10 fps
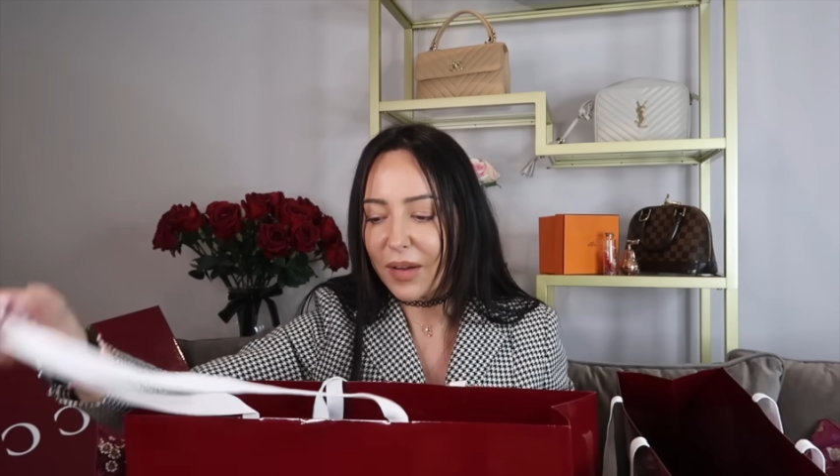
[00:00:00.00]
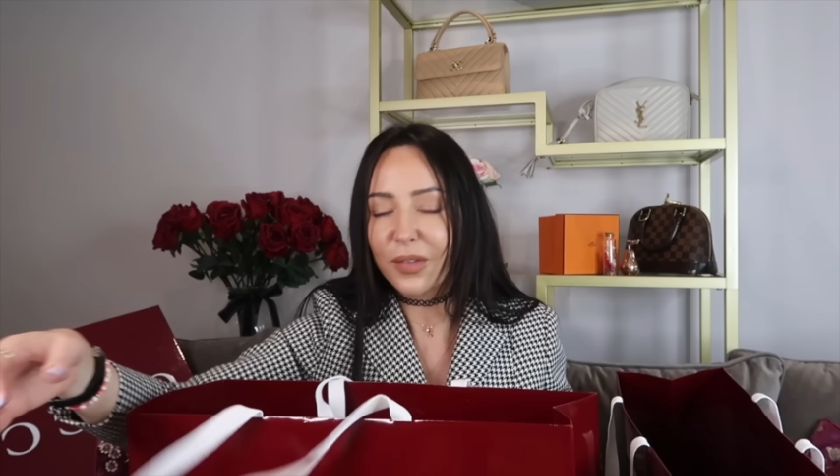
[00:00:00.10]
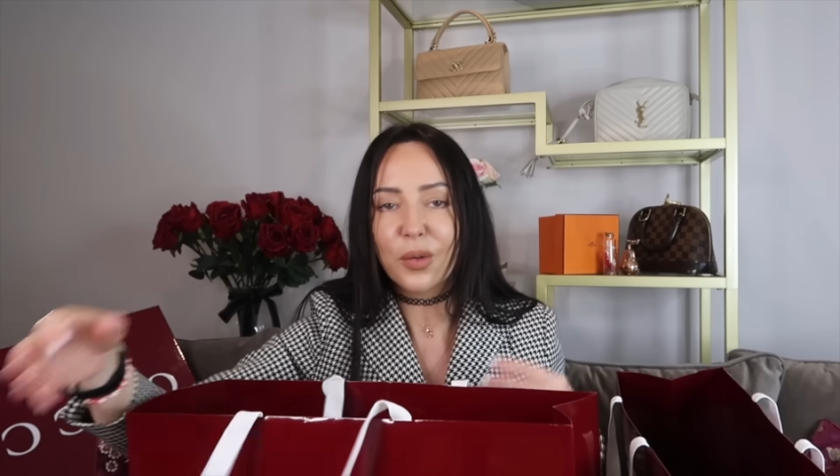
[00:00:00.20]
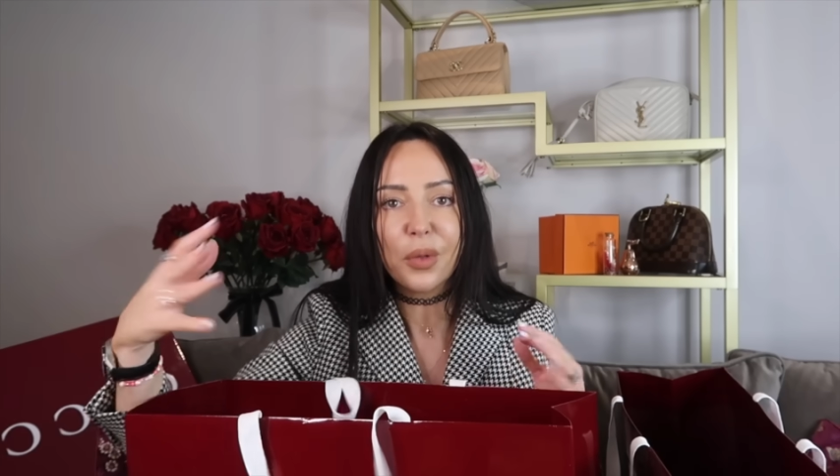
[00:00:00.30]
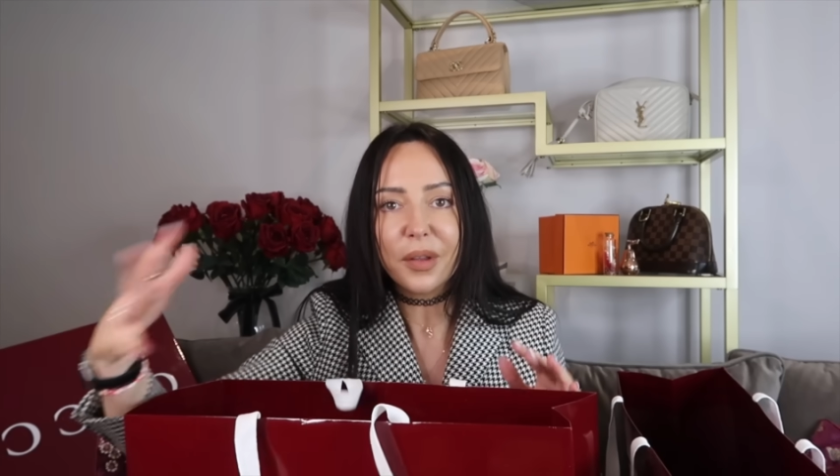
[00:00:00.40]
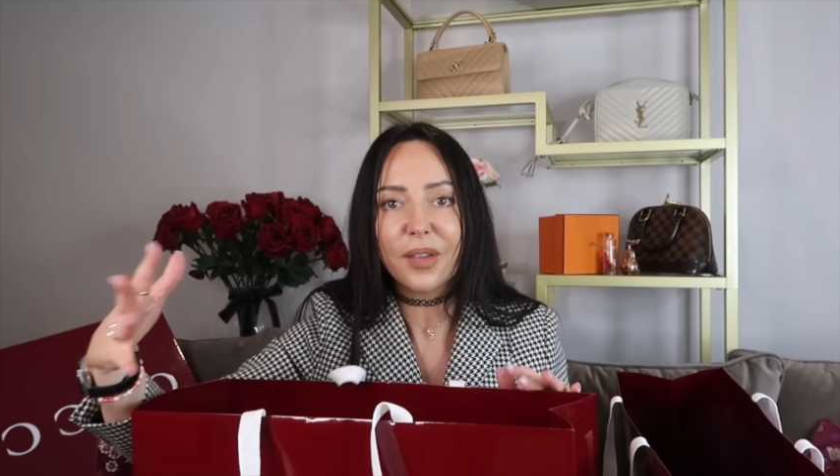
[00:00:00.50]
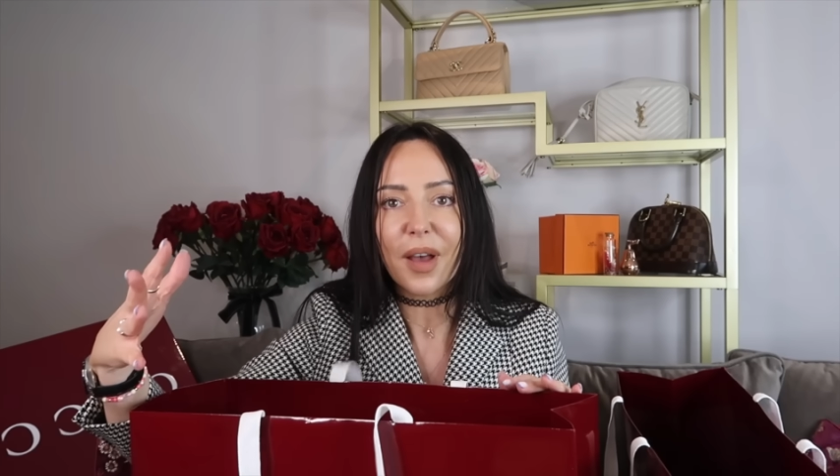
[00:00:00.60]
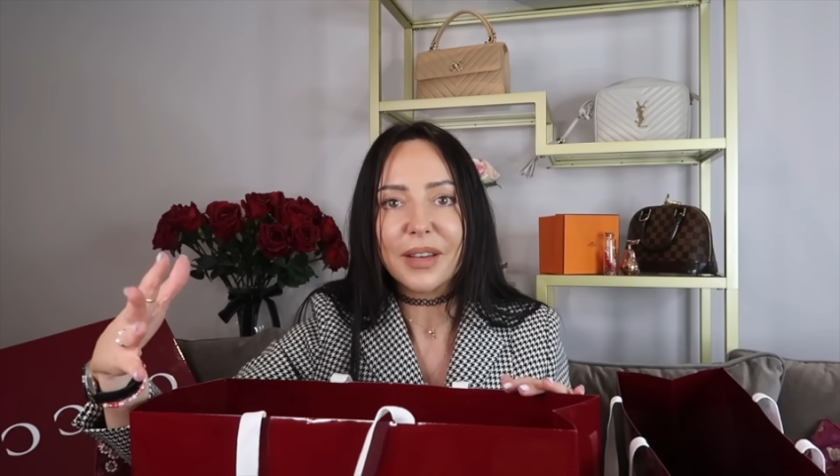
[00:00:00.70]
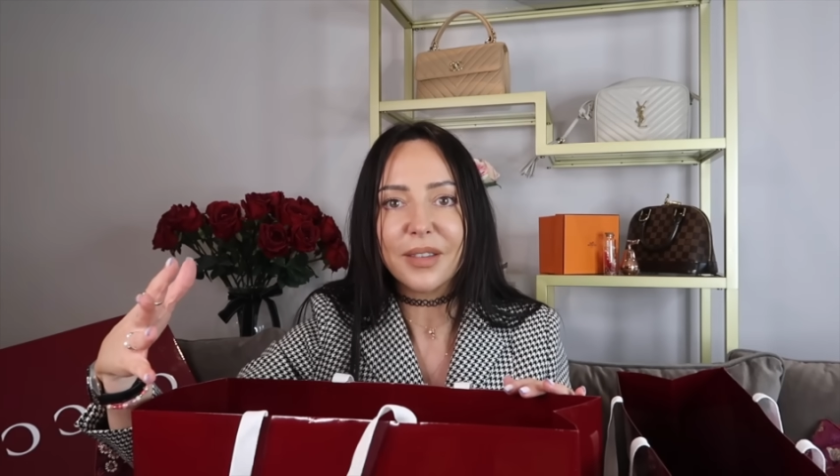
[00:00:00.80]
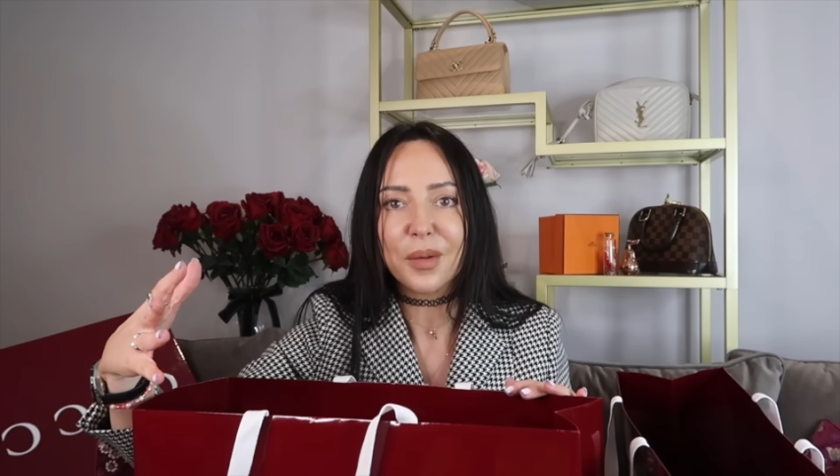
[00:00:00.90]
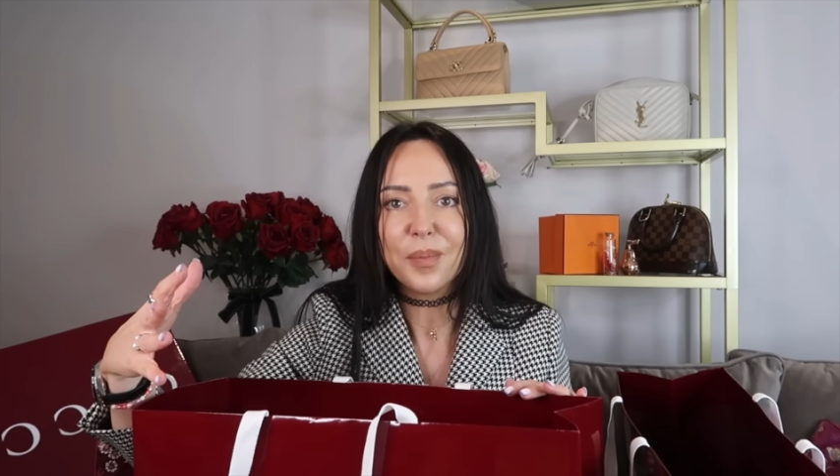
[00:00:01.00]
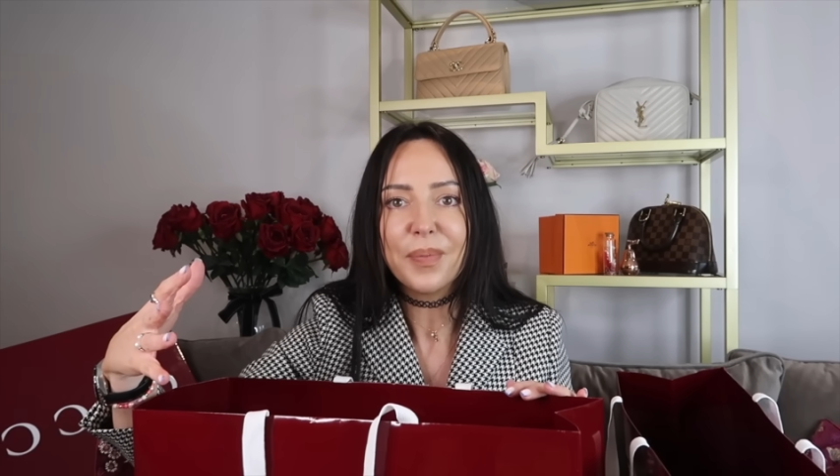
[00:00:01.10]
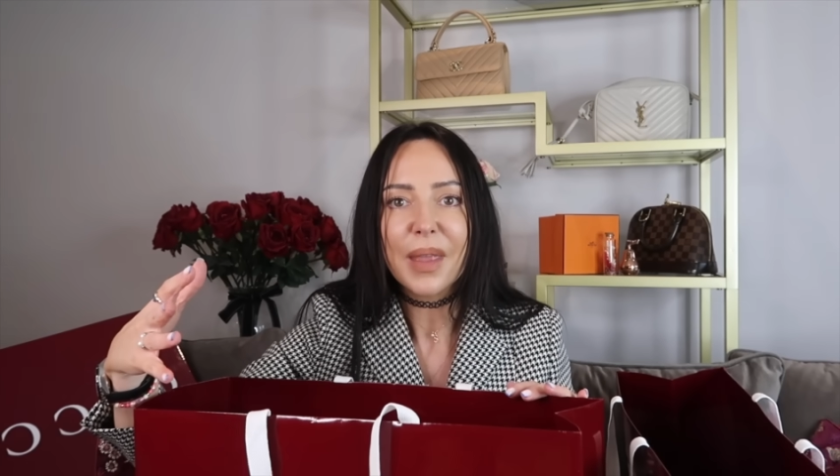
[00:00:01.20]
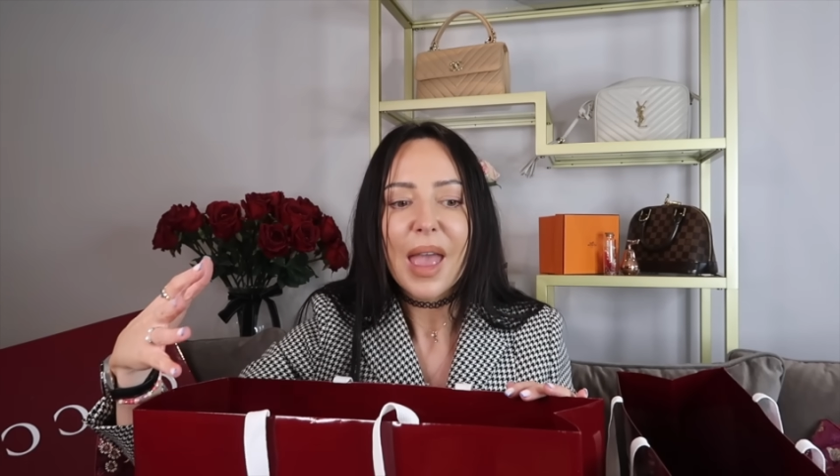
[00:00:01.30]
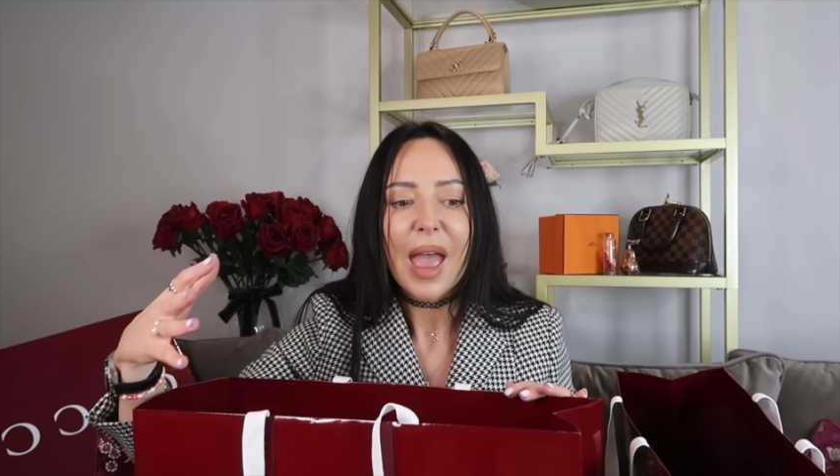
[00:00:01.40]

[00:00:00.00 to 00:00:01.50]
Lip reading: I saw this item